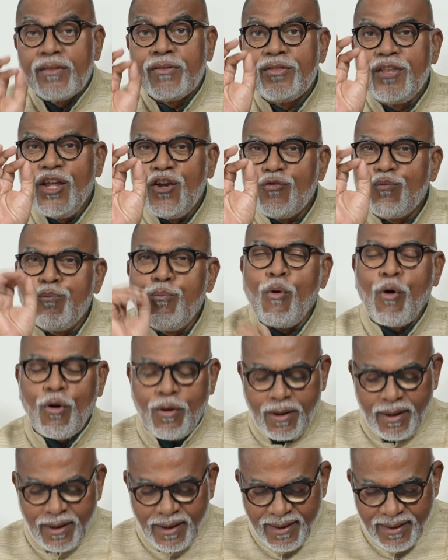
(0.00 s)
This
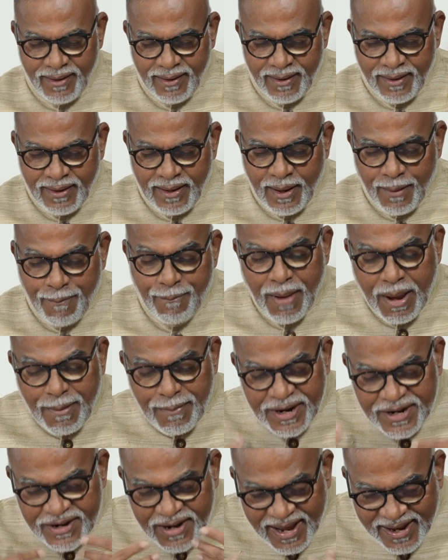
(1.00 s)
book may
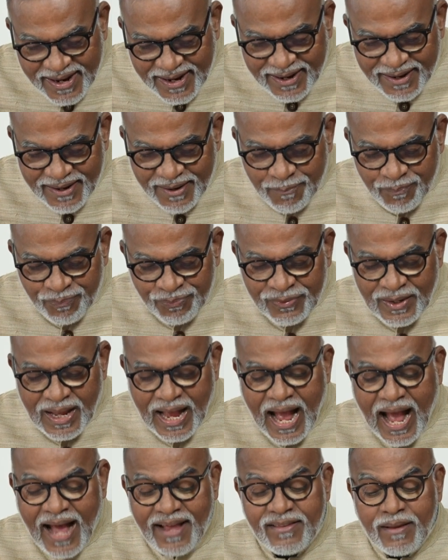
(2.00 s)
be taken
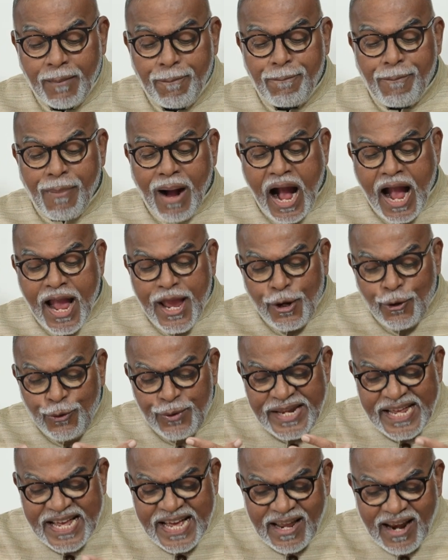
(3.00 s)
as a
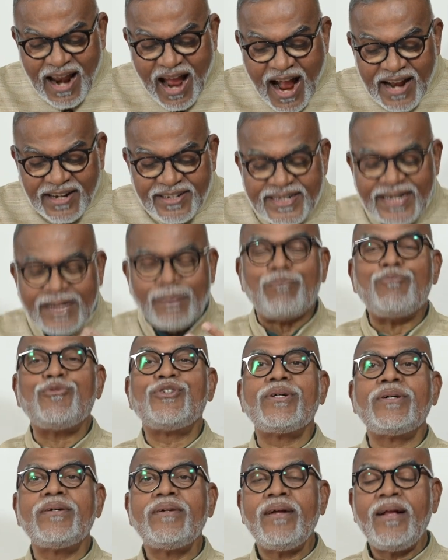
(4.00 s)
pioneer
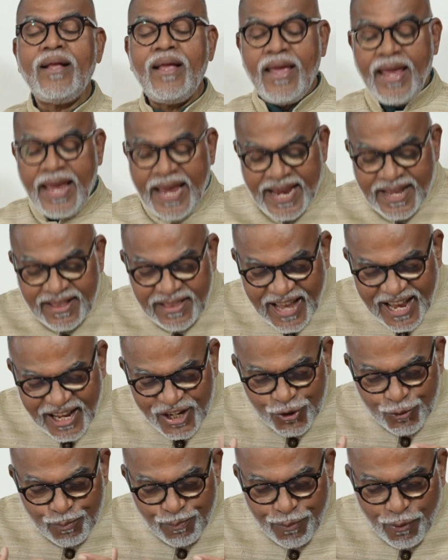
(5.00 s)
attempt in the
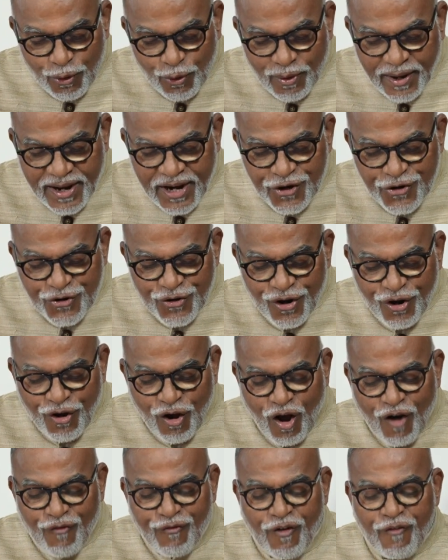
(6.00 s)
exploration
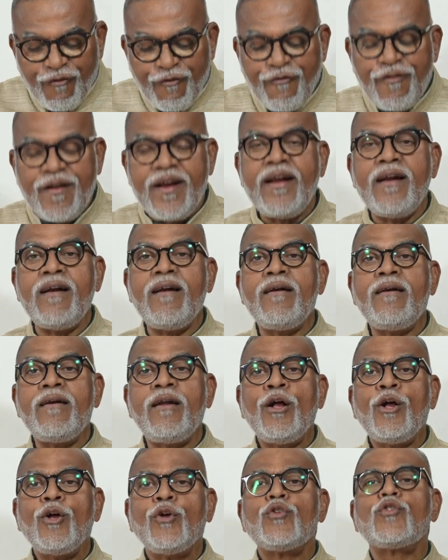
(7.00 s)
of a field
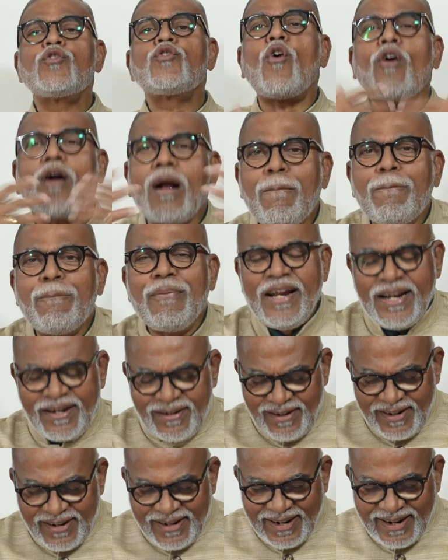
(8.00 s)
so
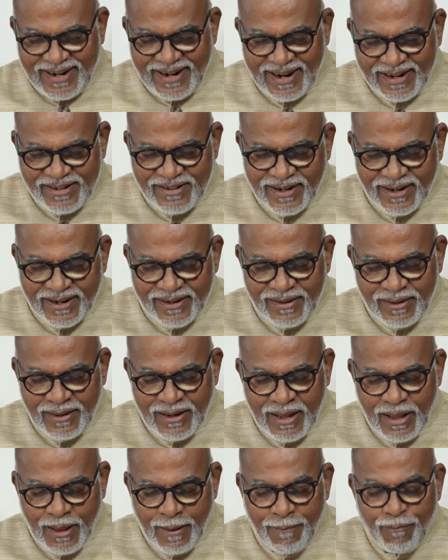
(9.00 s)
completely neglected
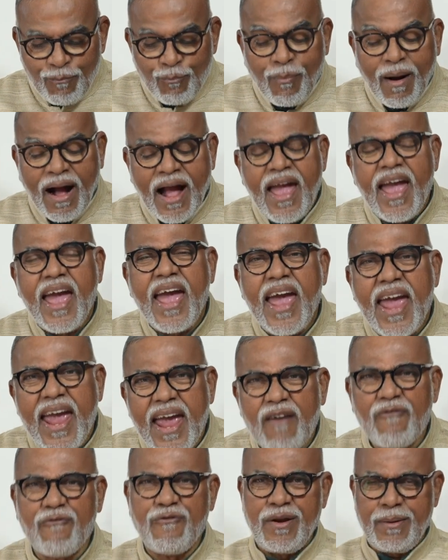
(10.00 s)
by
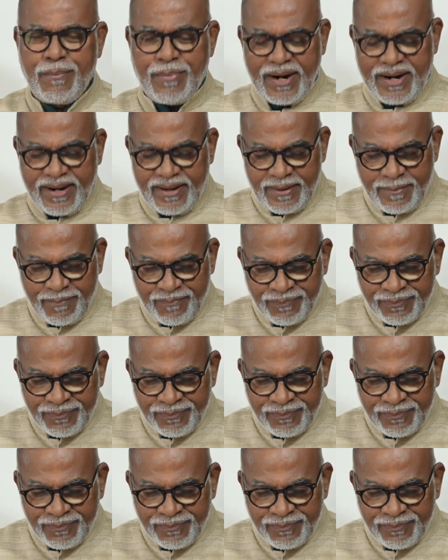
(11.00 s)
everybody.